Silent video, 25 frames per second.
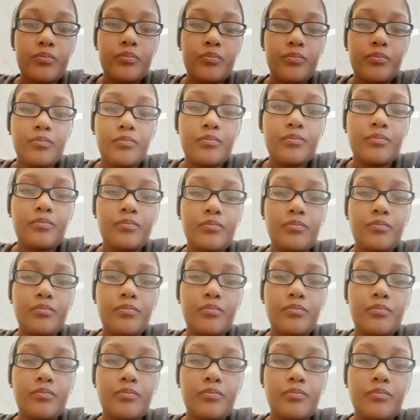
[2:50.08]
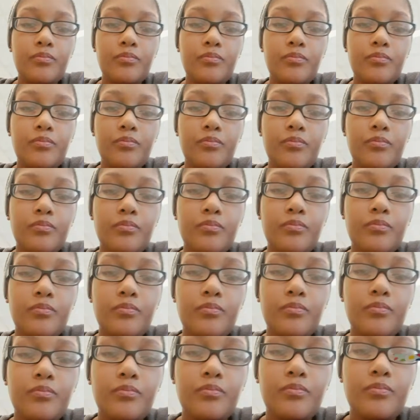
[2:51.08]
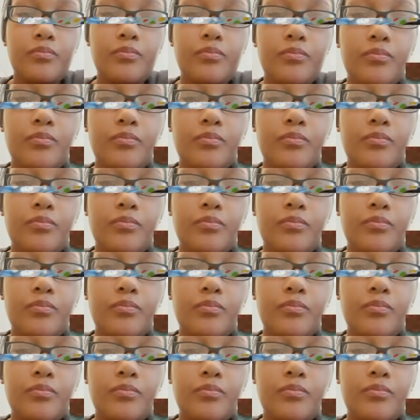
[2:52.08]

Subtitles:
[no speech]